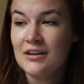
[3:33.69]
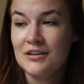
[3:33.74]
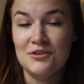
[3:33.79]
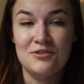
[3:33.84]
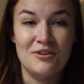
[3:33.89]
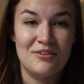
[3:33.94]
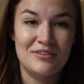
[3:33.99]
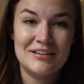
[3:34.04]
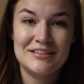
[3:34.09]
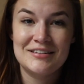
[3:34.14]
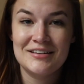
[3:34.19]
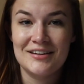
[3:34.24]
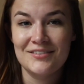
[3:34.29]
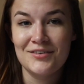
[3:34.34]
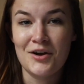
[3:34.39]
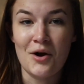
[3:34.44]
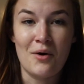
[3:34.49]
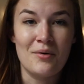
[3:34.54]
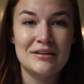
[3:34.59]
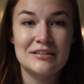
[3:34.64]
You don't need
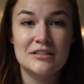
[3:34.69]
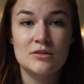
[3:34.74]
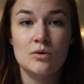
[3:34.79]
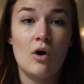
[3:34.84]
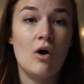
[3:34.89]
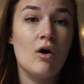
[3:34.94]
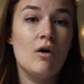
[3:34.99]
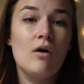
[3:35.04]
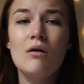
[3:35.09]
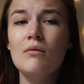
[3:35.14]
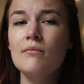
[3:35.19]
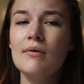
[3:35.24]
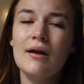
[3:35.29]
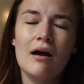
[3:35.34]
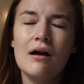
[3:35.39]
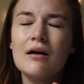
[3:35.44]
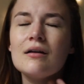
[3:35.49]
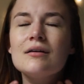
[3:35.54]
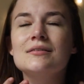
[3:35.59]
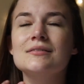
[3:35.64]
to go into a whole, oh my
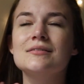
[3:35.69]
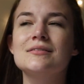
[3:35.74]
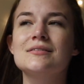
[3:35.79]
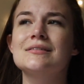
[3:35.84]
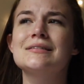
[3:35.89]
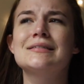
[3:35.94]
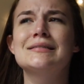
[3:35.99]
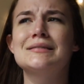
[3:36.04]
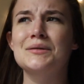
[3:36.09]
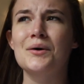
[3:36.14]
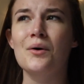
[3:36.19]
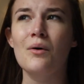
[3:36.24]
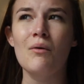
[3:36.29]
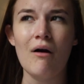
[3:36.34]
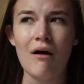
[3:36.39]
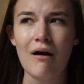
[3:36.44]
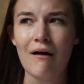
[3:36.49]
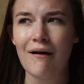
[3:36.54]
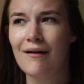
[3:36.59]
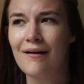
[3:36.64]
god, it's just
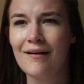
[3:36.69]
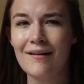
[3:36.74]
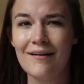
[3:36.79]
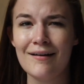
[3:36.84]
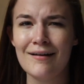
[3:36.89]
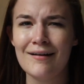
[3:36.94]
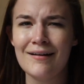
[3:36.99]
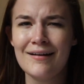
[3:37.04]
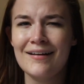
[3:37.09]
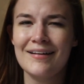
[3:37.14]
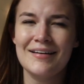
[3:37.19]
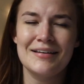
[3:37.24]
so hard,